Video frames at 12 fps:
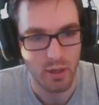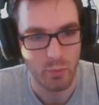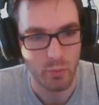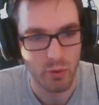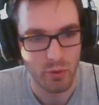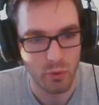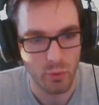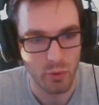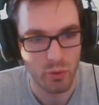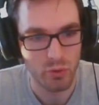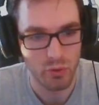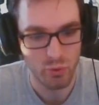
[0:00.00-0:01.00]
We are
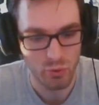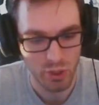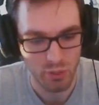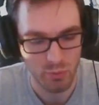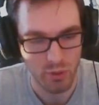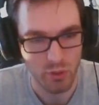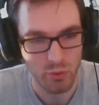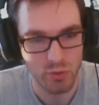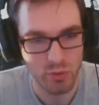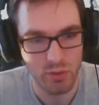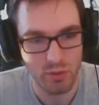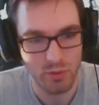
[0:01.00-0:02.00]
going to generate
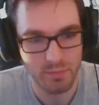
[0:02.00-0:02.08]
Udyr,